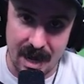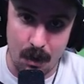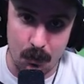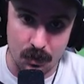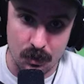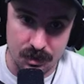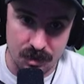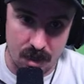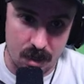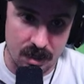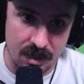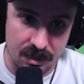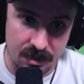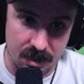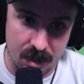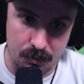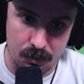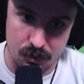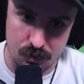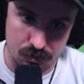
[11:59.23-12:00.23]
we're talking
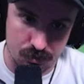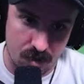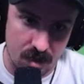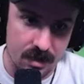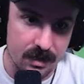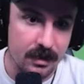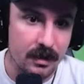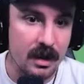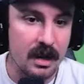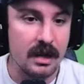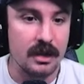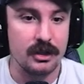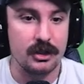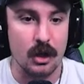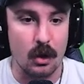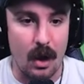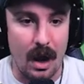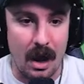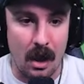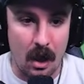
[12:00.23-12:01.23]
numbers, right?
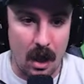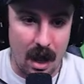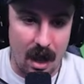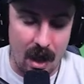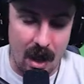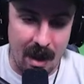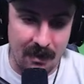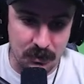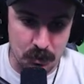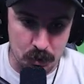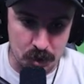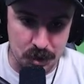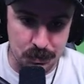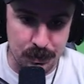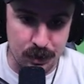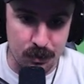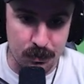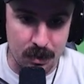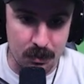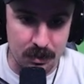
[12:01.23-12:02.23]
So I'll have to
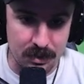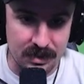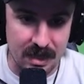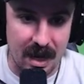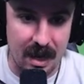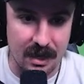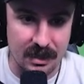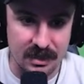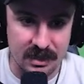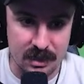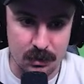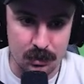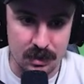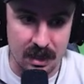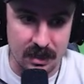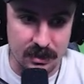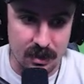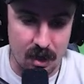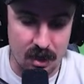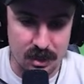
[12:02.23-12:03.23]
experiment with that and see what
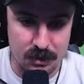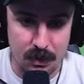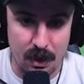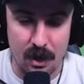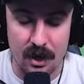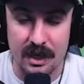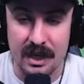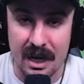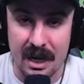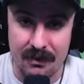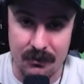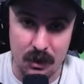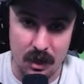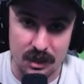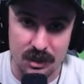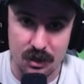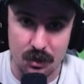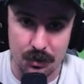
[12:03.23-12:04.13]
that talks about. Again, if you guys know in the